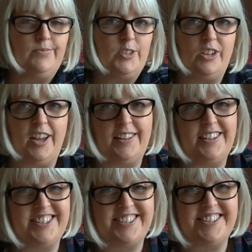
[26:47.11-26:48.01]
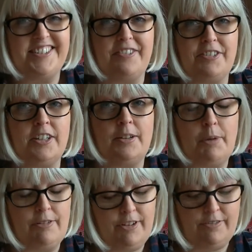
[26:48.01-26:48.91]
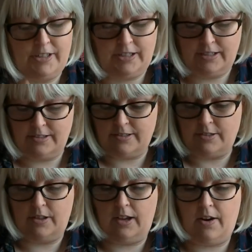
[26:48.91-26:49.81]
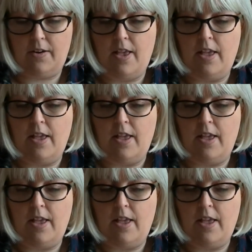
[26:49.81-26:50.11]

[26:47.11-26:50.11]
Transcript: So yeah, these are definitely my favourite needles. So they are.